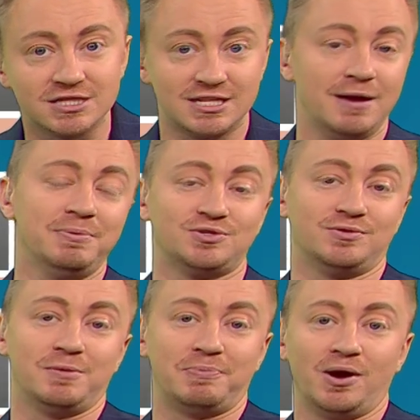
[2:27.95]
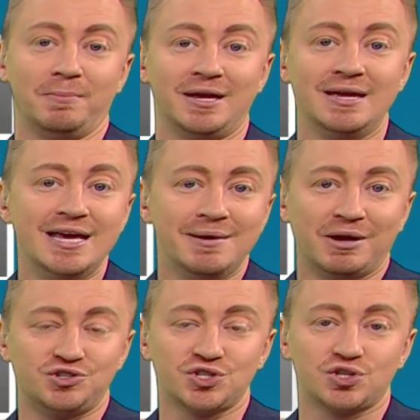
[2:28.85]
temperature department by
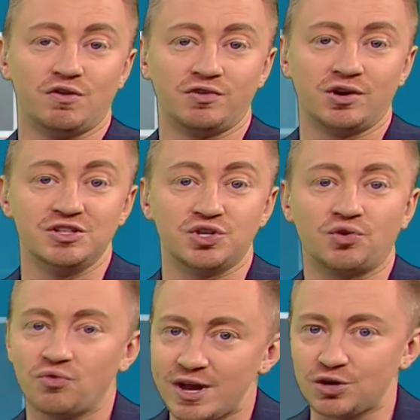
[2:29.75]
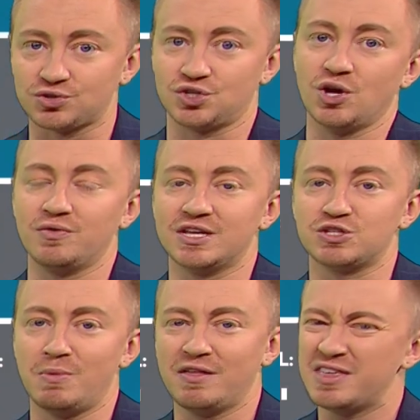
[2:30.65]
just over a degree or so
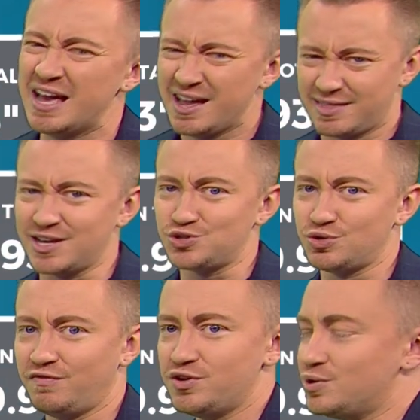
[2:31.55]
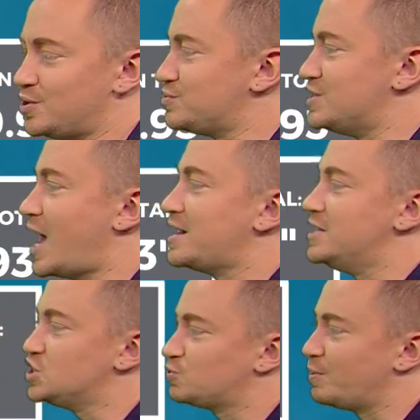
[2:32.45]
this month, thanks to a few of those
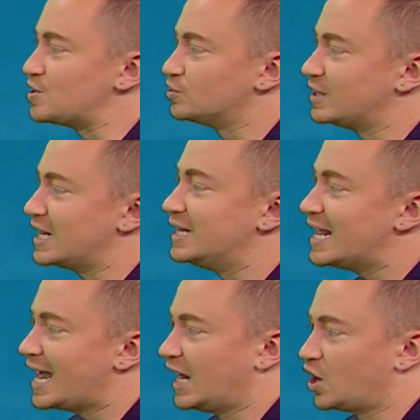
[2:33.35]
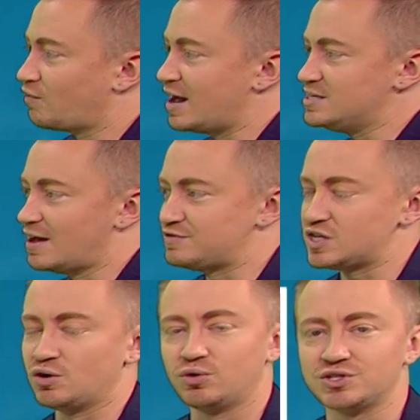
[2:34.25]
90s sprinkled in. And our rain
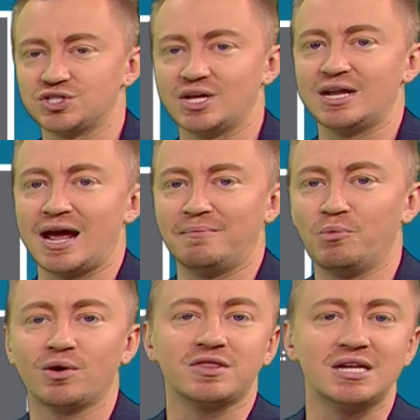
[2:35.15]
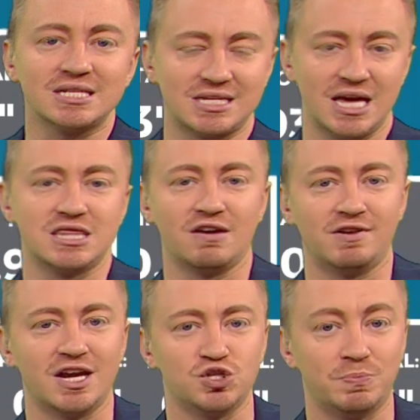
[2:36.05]
deficit holds steady at more than a tenth of
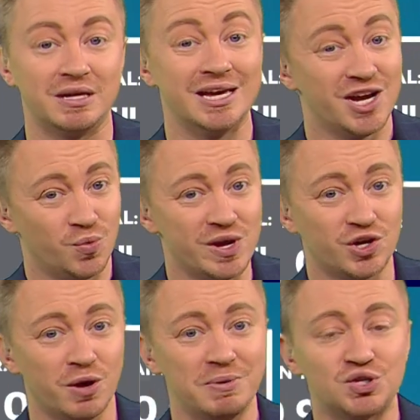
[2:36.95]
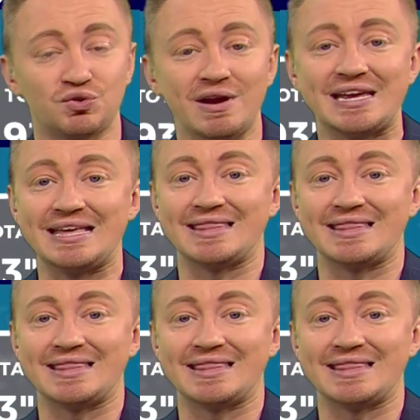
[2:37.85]
an inch, but we could be shrinking